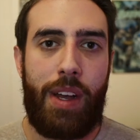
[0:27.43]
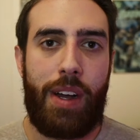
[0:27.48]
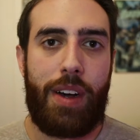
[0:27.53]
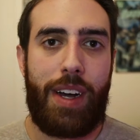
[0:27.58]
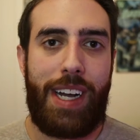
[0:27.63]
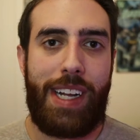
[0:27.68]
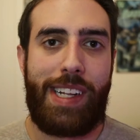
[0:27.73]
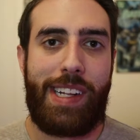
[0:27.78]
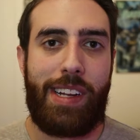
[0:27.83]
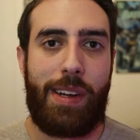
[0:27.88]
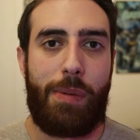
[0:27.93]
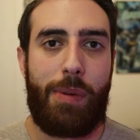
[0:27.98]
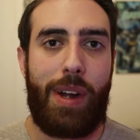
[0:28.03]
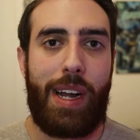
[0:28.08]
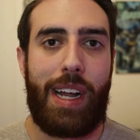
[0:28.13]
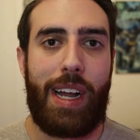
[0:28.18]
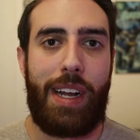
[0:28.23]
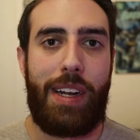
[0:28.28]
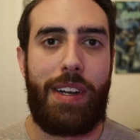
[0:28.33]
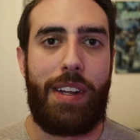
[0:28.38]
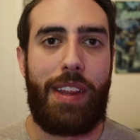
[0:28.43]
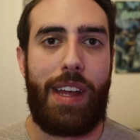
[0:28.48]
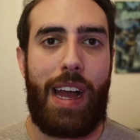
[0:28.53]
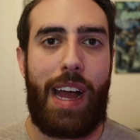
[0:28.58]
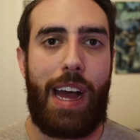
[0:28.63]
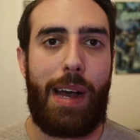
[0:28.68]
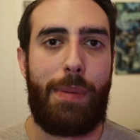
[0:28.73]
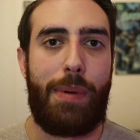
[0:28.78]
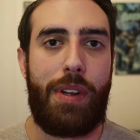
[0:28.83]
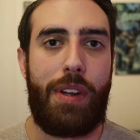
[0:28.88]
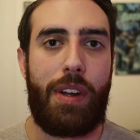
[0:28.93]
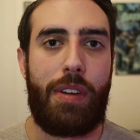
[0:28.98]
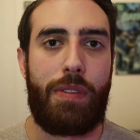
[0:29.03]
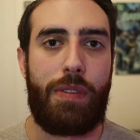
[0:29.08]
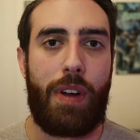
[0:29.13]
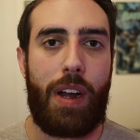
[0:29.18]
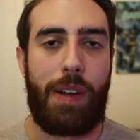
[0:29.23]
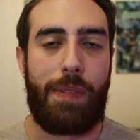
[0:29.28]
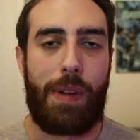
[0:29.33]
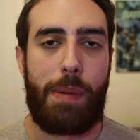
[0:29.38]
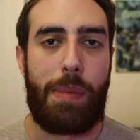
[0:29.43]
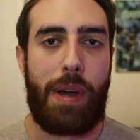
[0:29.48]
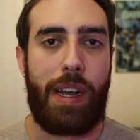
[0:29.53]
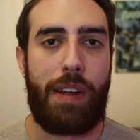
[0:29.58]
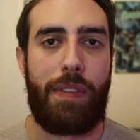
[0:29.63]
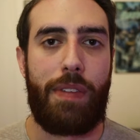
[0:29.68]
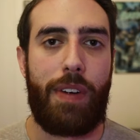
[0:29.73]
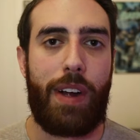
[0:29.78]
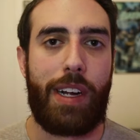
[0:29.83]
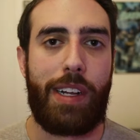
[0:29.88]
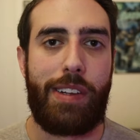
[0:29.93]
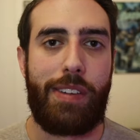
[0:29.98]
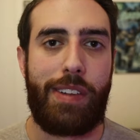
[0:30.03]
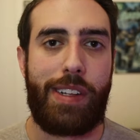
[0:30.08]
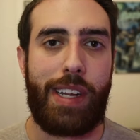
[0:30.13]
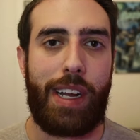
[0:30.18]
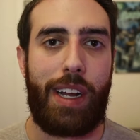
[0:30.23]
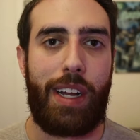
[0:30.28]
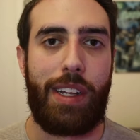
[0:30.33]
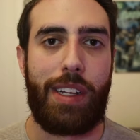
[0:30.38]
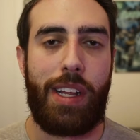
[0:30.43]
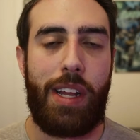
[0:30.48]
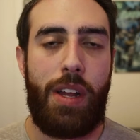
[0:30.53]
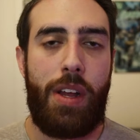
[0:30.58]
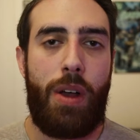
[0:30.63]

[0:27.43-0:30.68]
Last summer, I got into the habit of riding my bike for exercise.